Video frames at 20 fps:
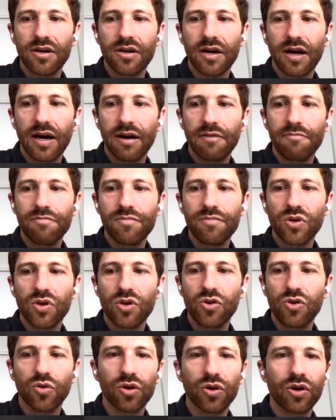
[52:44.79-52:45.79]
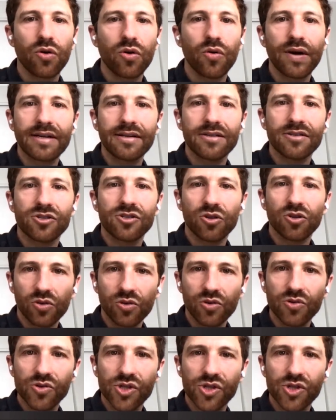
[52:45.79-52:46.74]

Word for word: um, you're going to lose.